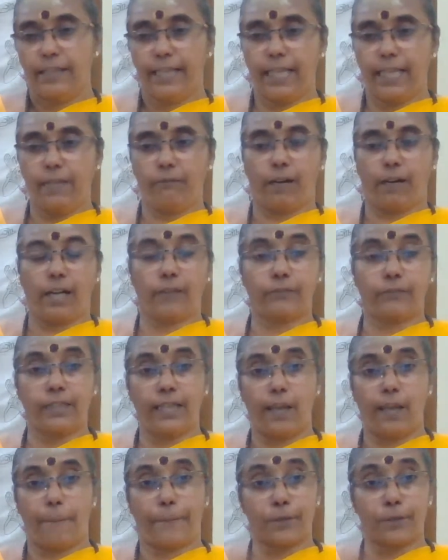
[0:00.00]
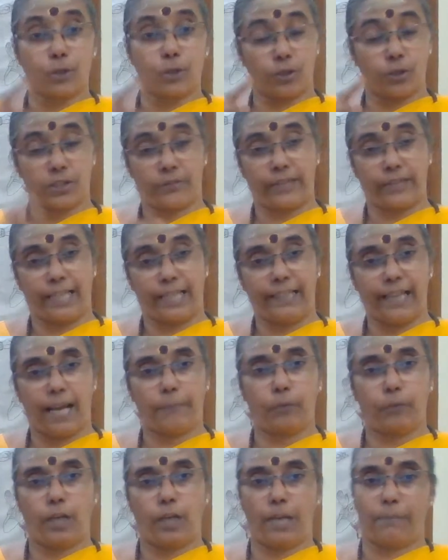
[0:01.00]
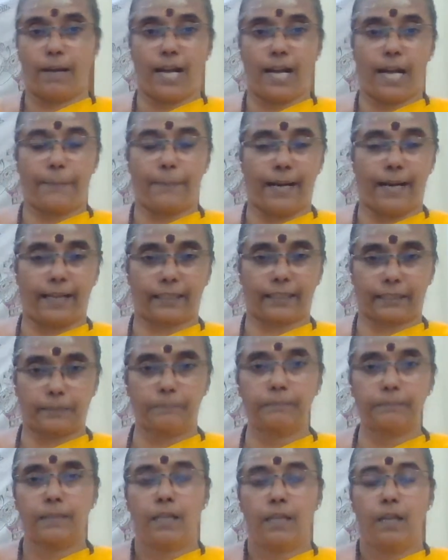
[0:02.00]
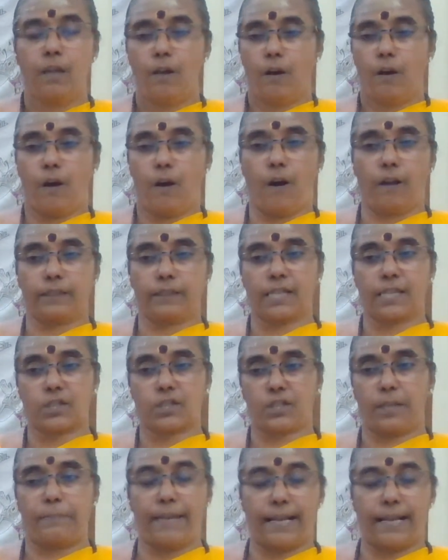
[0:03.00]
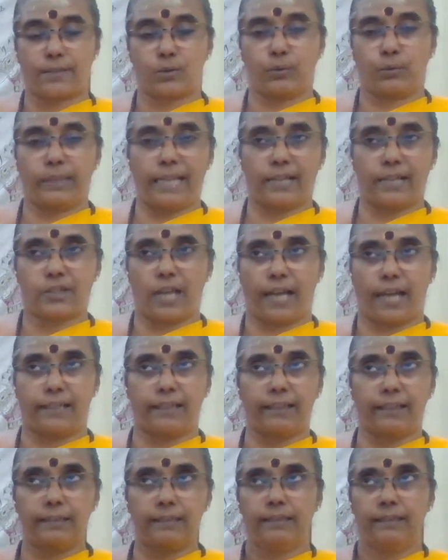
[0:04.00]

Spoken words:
In one of the episodes of Mulla Mahabharatam on this Chinmaya Surya channel,